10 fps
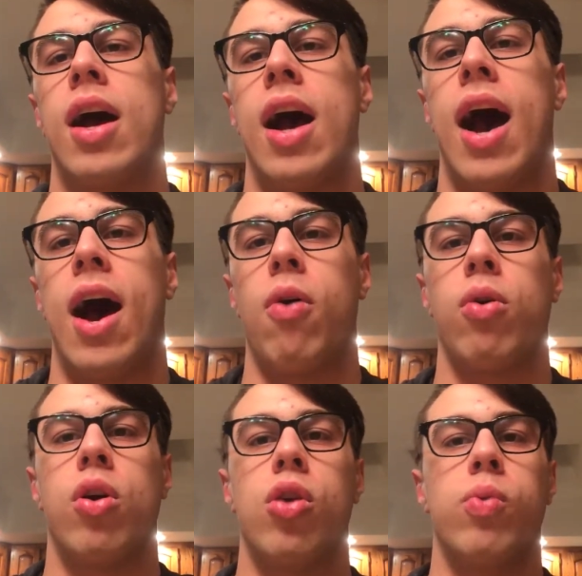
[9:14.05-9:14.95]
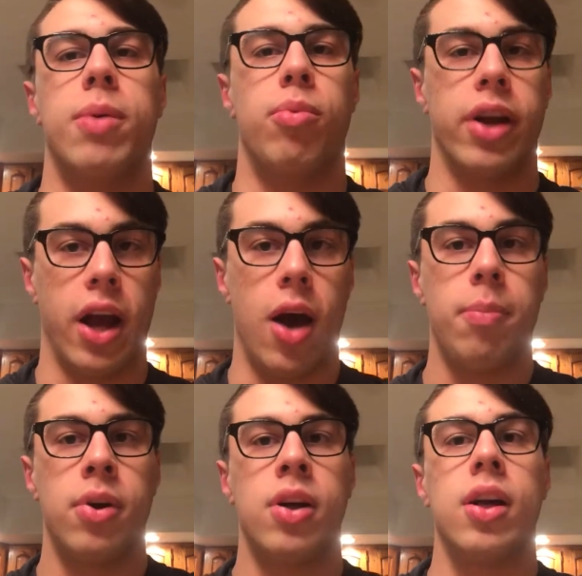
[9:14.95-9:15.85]
how could we bring
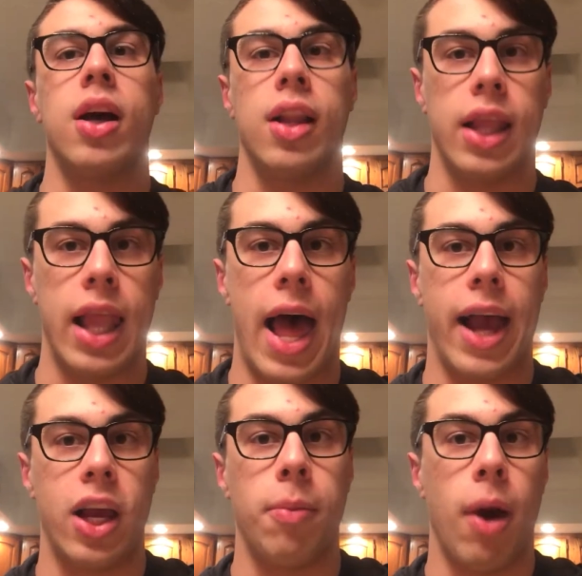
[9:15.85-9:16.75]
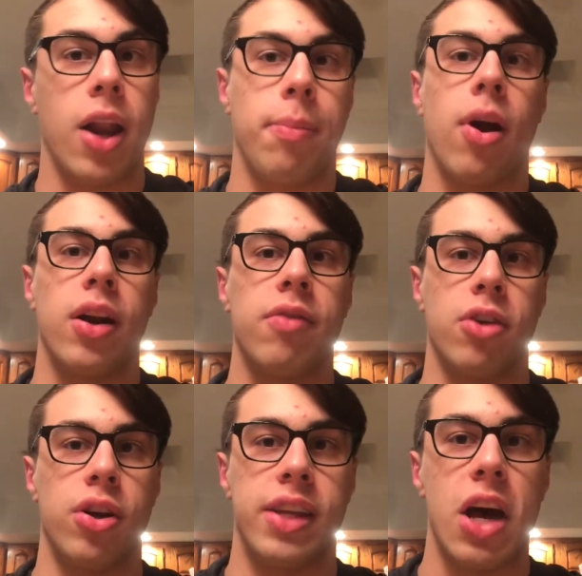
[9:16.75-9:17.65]
up a lagging body part if
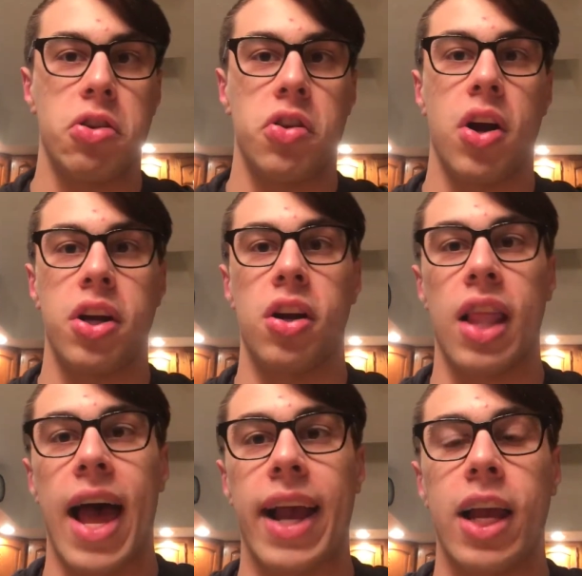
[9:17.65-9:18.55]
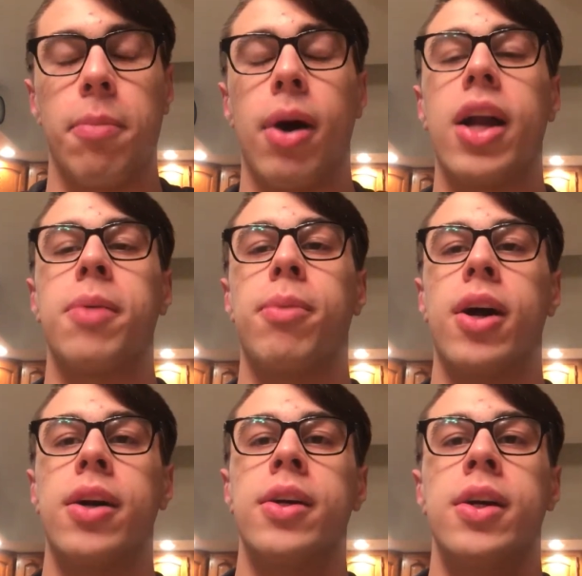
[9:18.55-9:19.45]
your delts are your lagging body
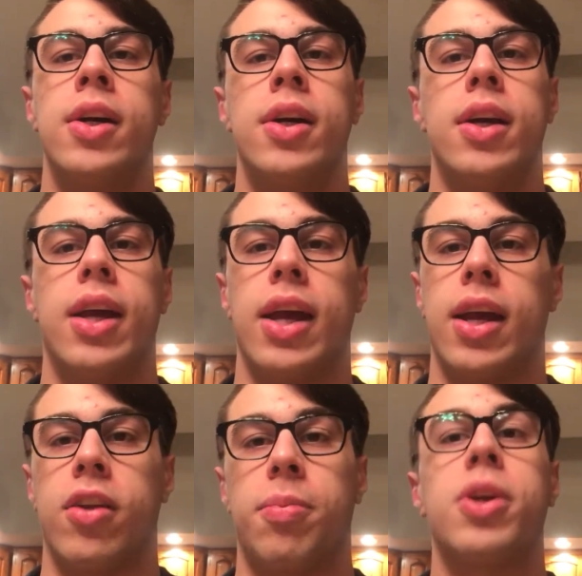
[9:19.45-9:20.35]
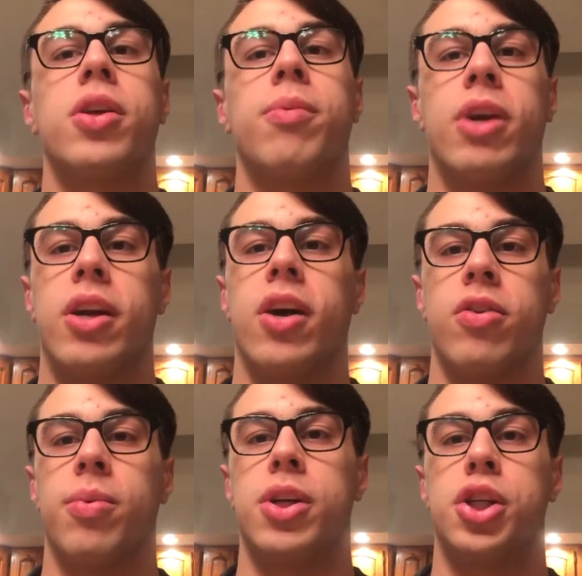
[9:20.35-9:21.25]
part, and especially rear
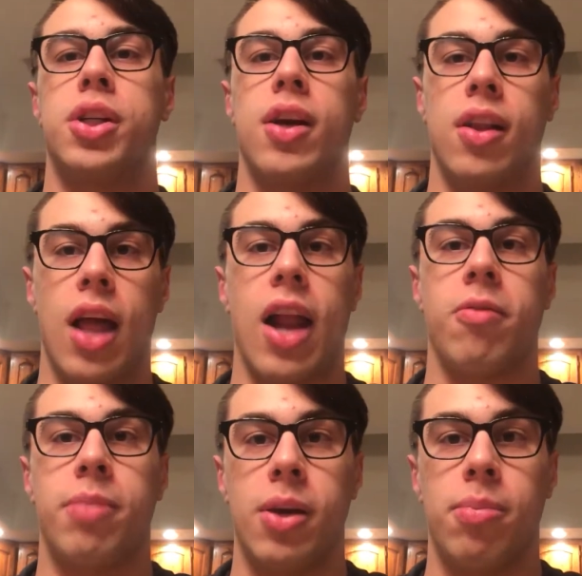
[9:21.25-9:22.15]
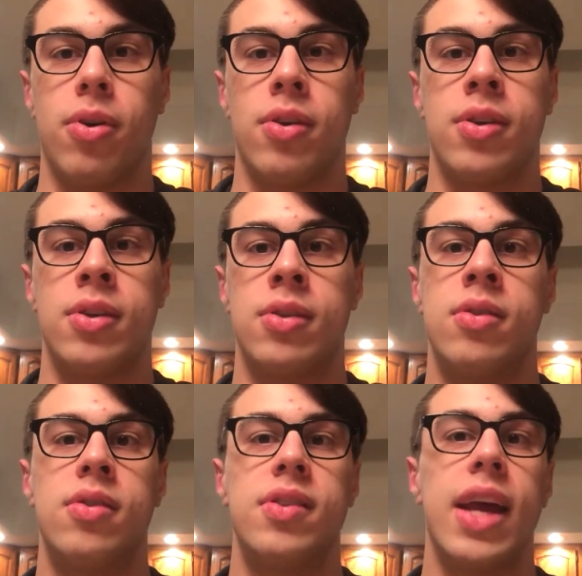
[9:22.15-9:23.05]
delts, which a lot of people
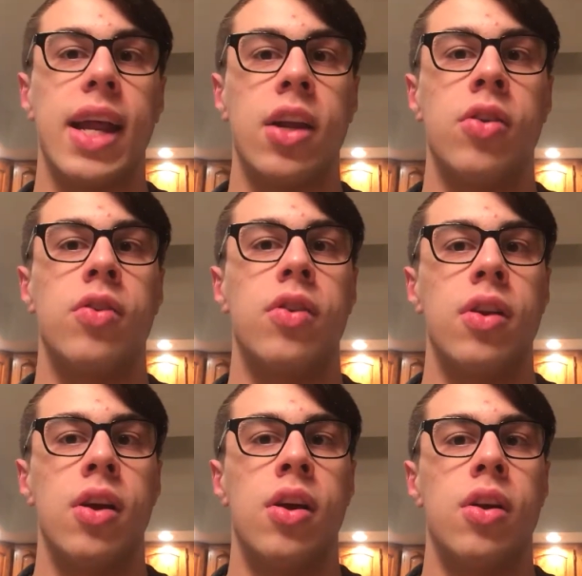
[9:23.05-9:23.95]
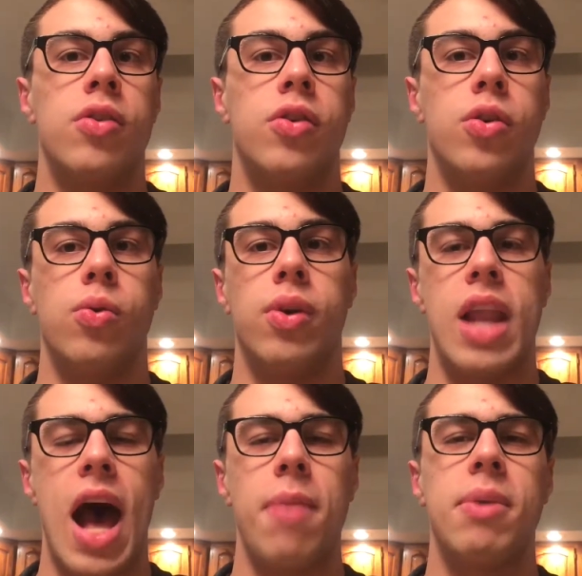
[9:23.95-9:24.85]
tend to
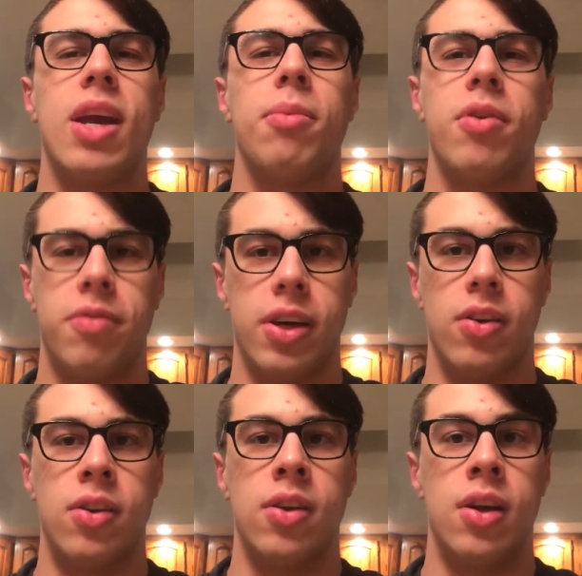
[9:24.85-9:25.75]
not be able to feel,